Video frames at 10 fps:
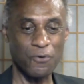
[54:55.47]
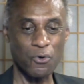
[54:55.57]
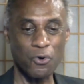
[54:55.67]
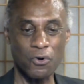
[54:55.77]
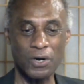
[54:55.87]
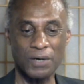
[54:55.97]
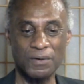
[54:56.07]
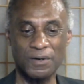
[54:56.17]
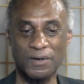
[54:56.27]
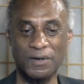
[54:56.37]

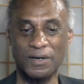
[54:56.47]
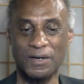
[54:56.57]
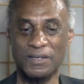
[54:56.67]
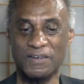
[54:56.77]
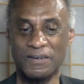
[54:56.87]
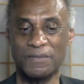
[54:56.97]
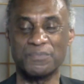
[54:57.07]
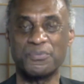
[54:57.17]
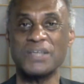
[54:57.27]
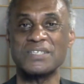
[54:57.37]
for
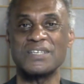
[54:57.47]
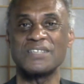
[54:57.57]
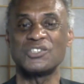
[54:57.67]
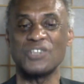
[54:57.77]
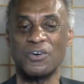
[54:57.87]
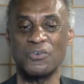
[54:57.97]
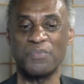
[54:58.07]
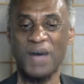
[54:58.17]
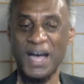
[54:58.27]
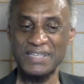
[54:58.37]
President
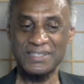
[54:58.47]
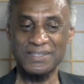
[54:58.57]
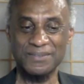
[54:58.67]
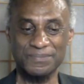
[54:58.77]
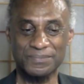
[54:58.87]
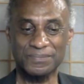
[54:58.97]
Joe Biden.